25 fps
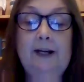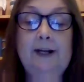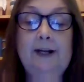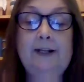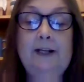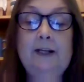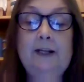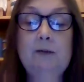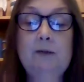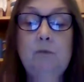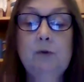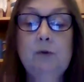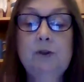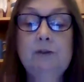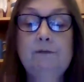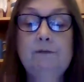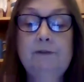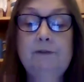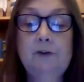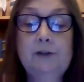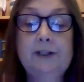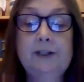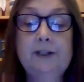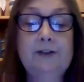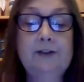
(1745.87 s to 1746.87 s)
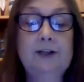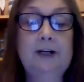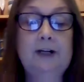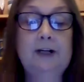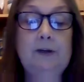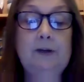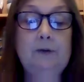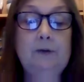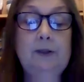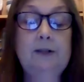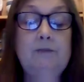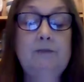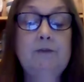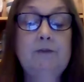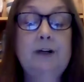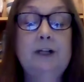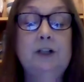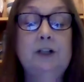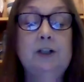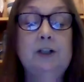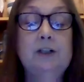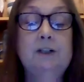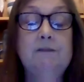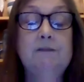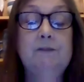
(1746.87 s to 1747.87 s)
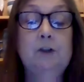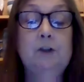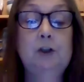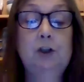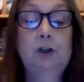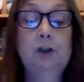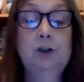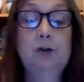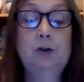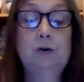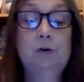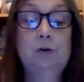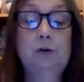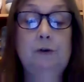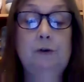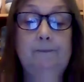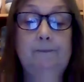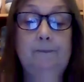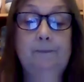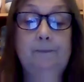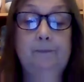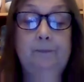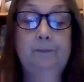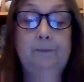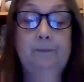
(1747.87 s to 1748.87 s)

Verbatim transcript: and he would avoid the lonely reaches of the shore.